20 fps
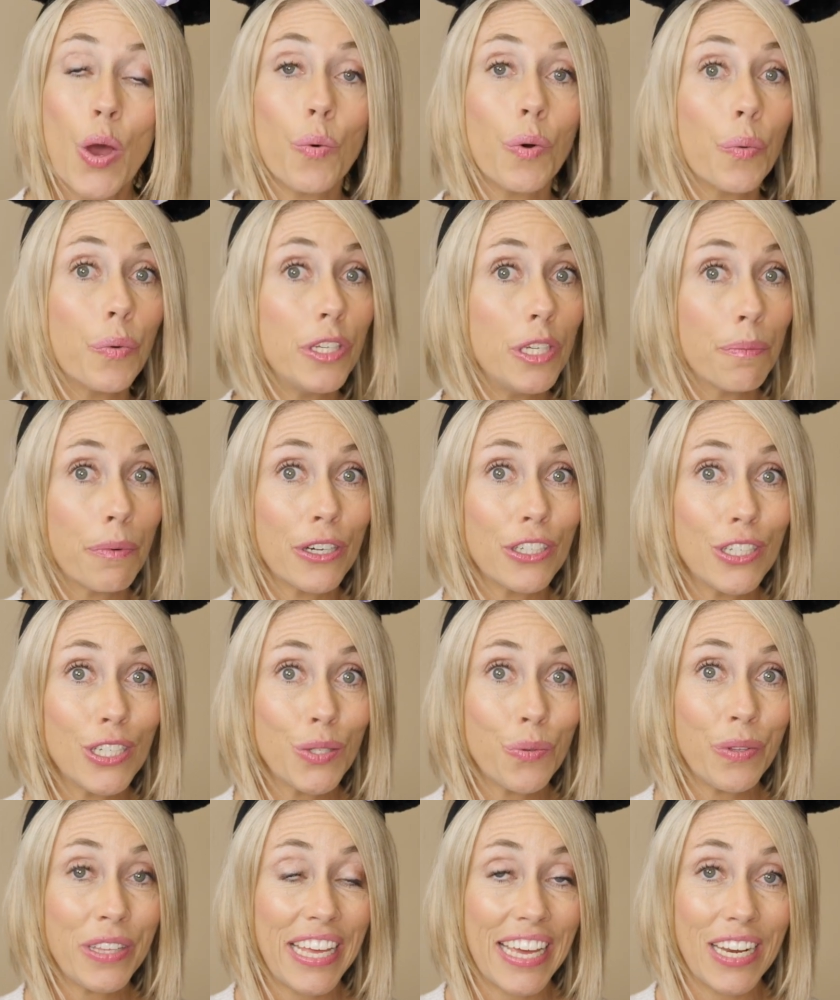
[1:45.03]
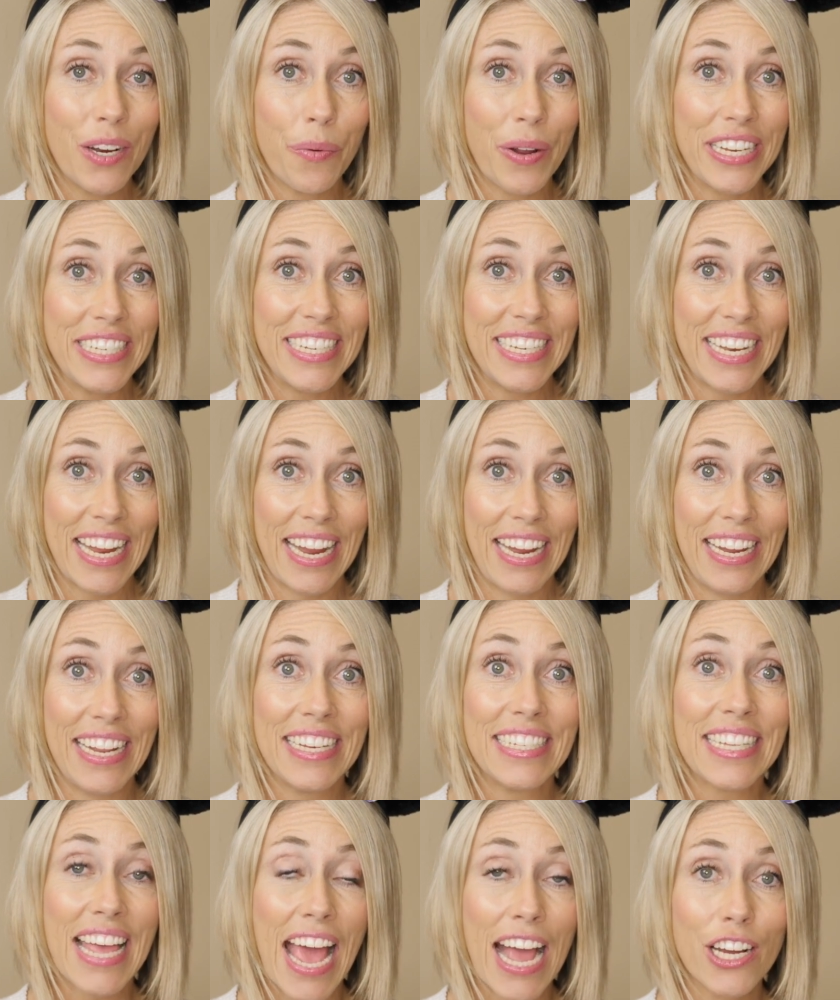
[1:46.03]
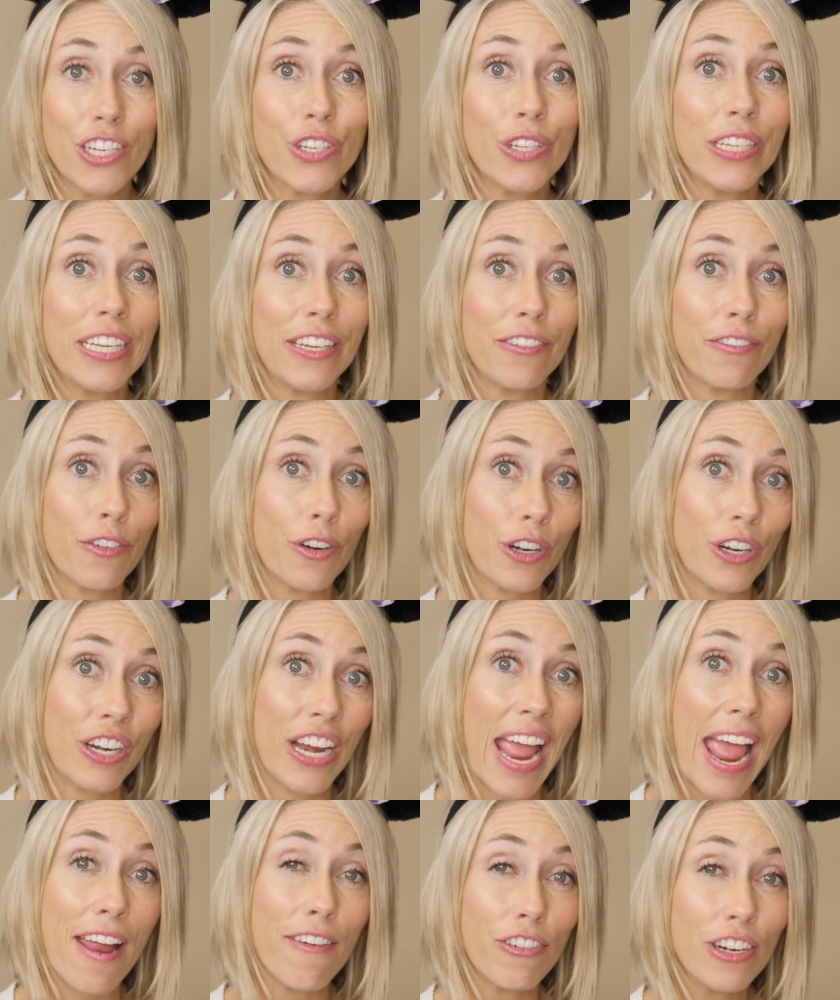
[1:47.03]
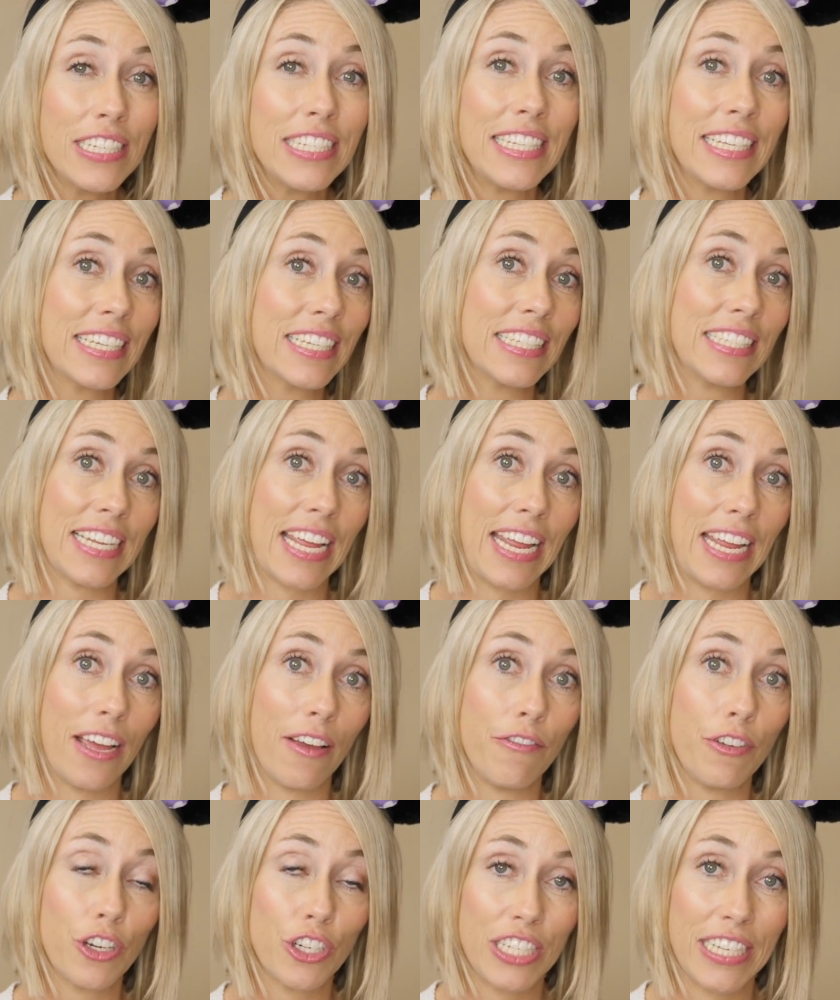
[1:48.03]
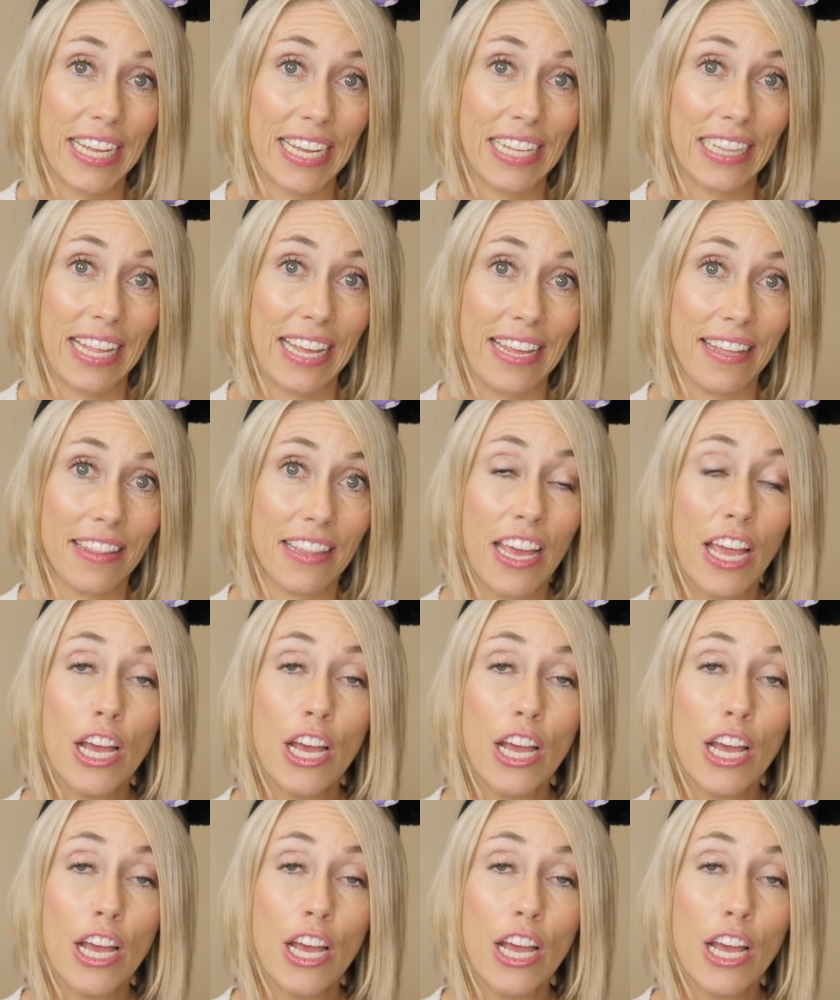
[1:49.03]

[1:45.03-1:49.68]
Well, when you purchase with Getaway Today, it is actually for every single day of your ticket length.